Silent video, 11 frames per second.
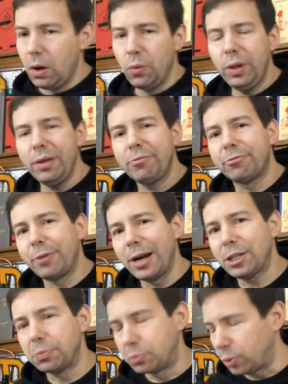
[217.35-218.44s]
really
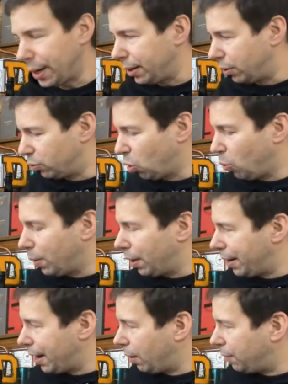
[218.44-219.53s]
fresh, bright aroma.
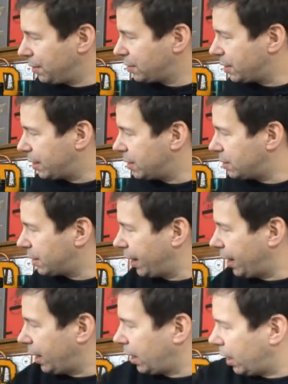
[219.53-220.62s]
Now this is
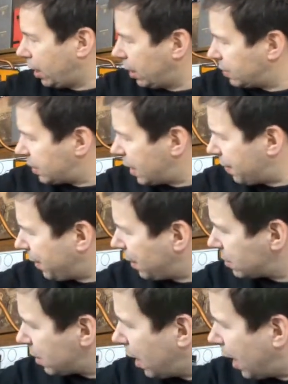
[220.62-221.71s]
I think
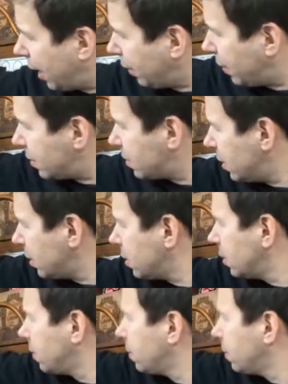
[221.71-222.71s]
it's a Highland, isn't it?